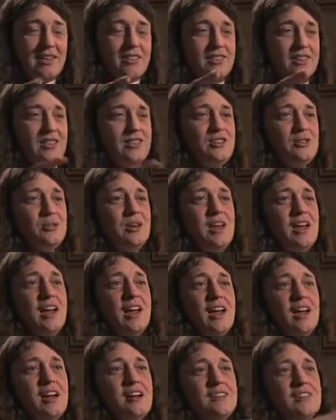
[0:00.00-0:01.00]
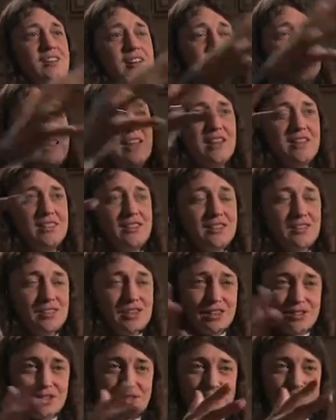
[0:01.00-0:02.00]
Then you have, again, this
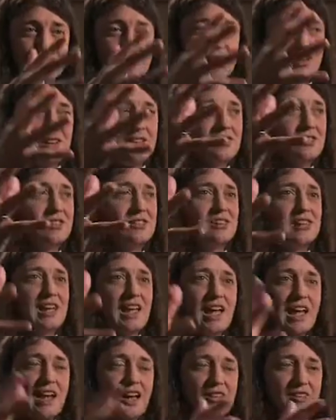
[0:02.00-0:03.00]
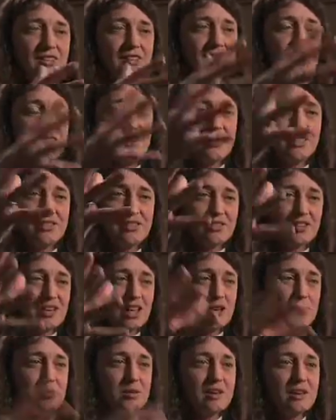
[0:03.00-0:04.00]
interstellar gas and dust
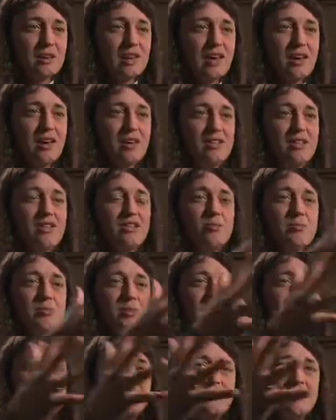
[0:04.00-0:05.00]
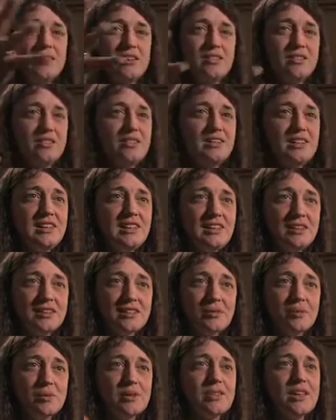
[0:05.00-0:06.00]
clouds, but now they've been
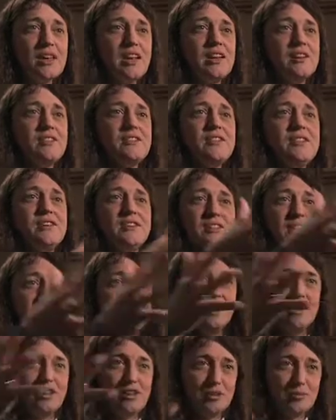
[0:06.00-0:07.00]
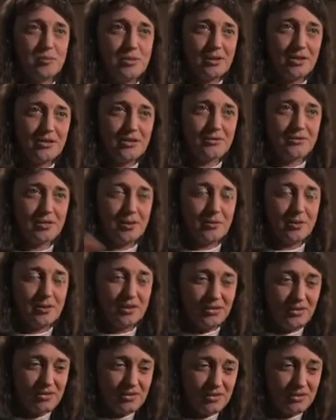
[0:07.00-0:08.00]
seeded with heavier elements from
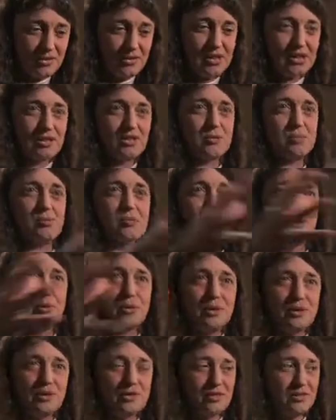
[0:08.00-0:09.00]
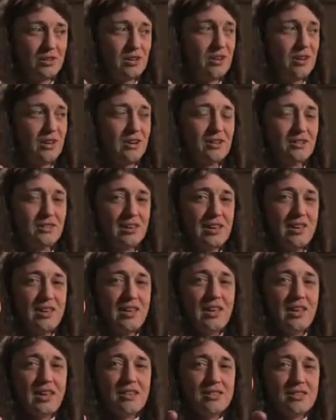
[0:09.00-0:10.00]
these exploded stars.
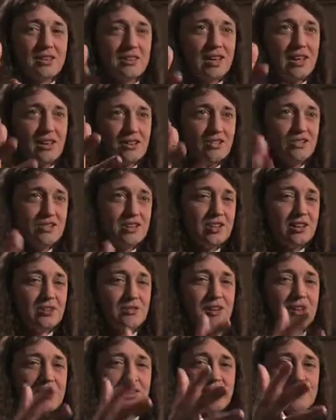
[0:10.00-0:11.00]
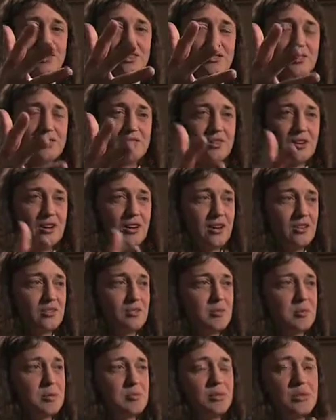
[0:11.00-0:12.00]
The next generation of stars,
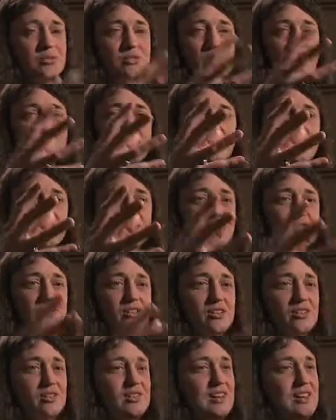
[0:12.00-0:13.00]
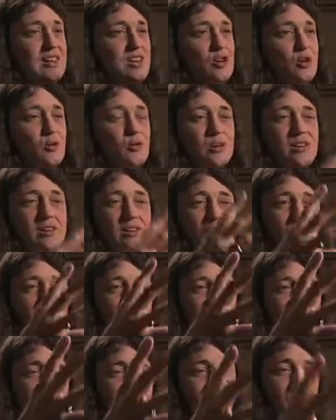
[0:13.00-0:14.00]
remember, stars are just
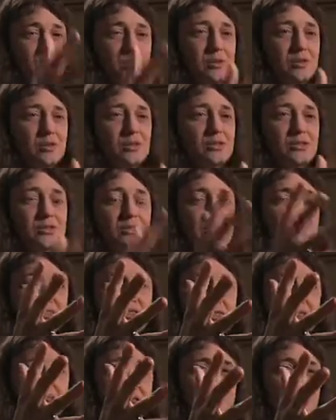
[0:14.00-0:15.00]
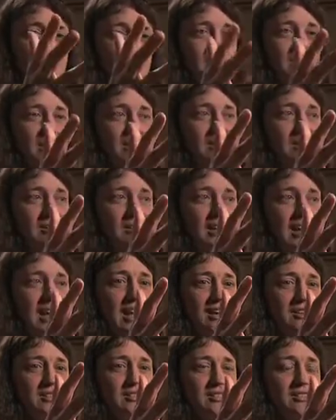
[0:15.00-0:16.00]
when swirls of this interstellar
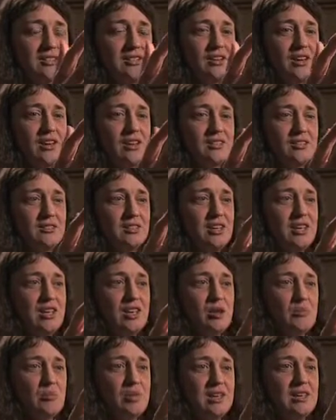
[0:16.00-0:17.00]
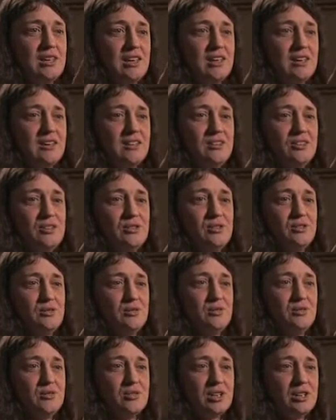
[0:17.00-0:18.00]
gas and dust begin
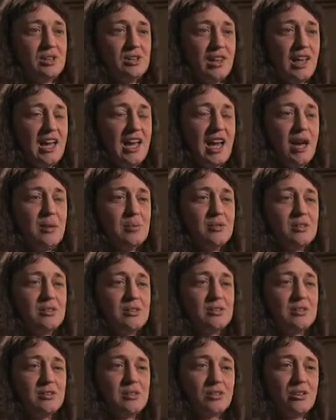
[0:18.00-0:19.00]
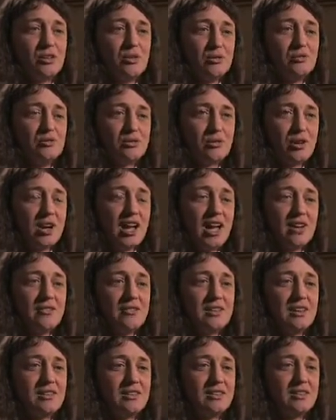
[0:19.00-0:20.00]
to collapse under their own
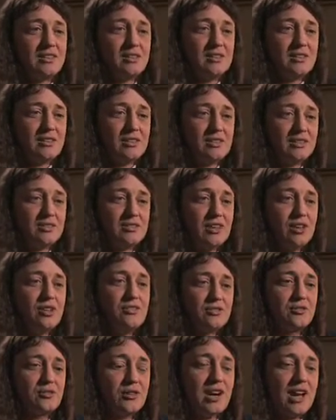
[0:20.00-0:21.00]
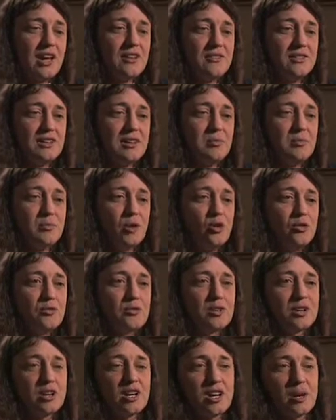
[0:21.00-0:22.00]
gravity, that the self-gravity
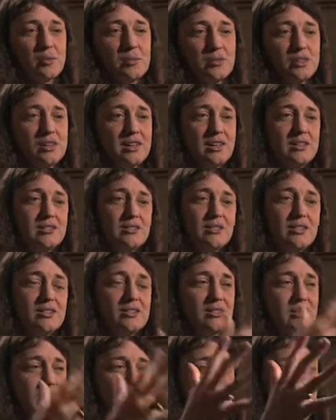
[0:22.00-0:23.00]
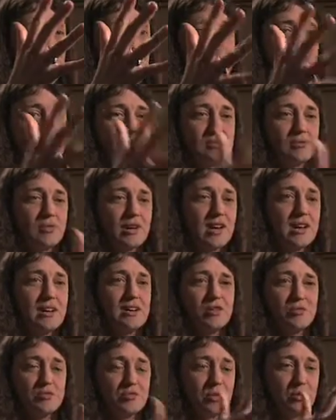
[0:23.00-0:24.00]
overcomes any of this, you know, sort of
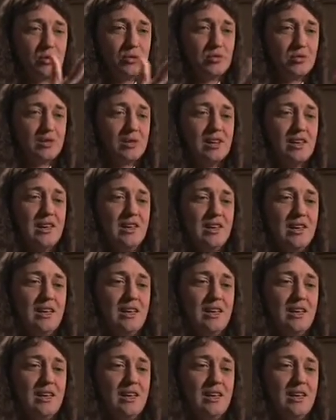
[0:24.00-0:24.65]
random motion.